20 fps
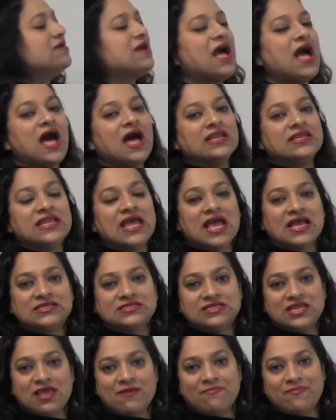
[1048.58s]

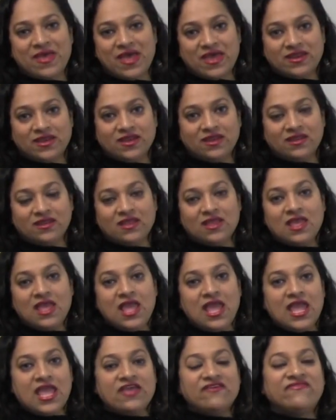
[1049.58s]
context embedded.
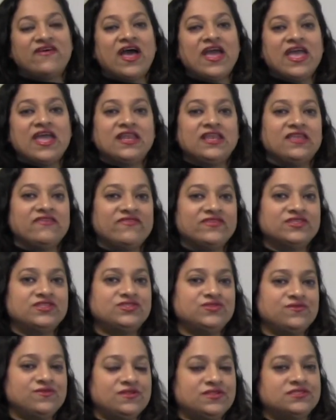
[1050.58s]
If I had given
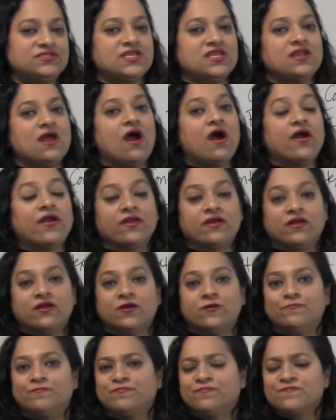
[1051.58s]
students an
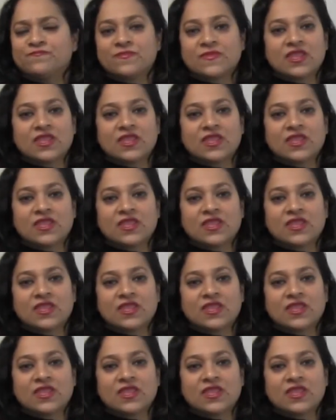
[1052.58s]
article